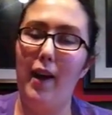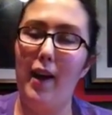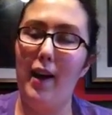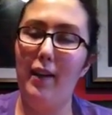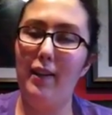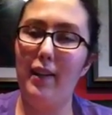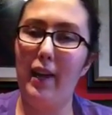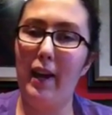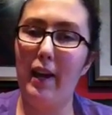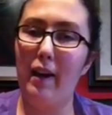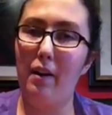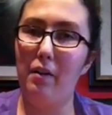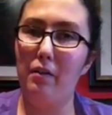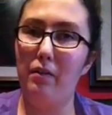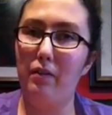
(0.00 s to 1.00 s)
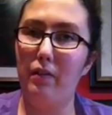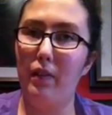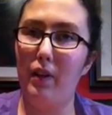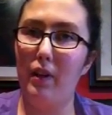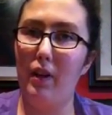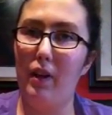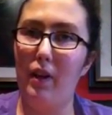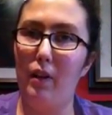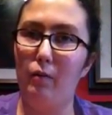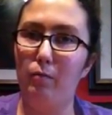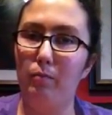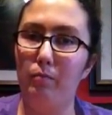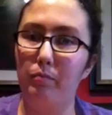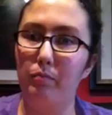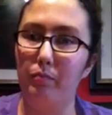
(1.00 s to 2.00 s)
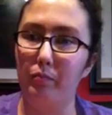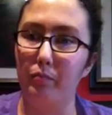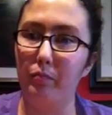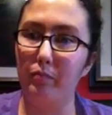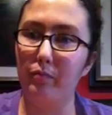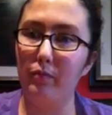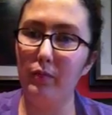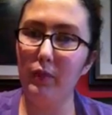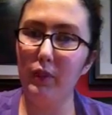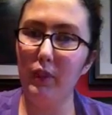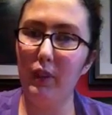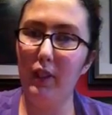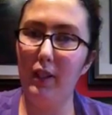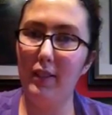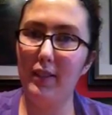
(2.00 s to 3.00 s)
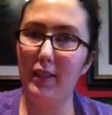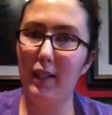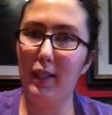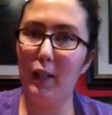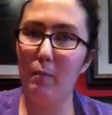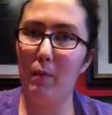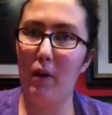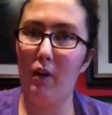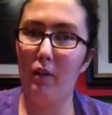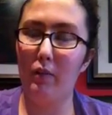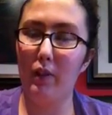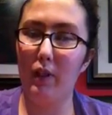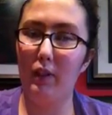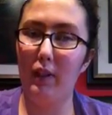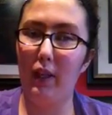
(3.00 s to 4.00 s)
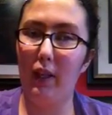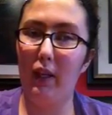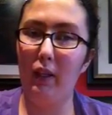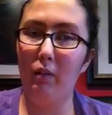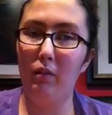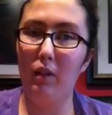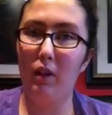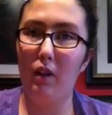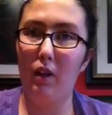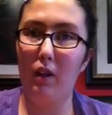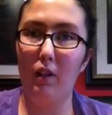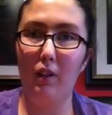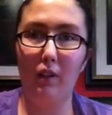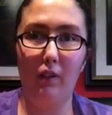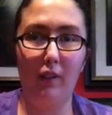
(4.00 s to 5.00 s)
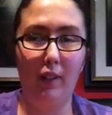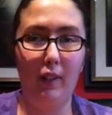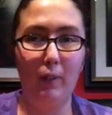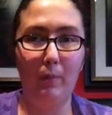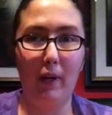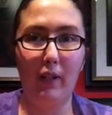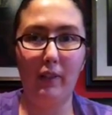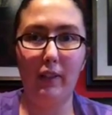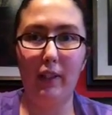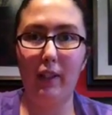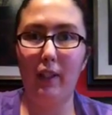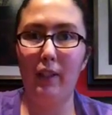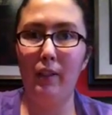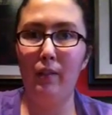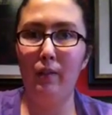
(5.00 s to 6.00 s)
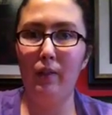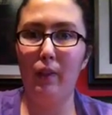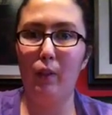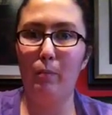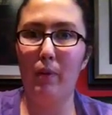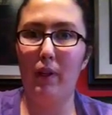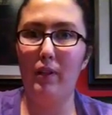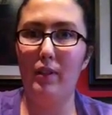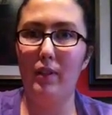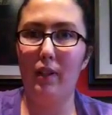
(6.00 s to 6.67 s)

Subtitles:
and they have a son named Oliver, and they are currently expecting a new little prince.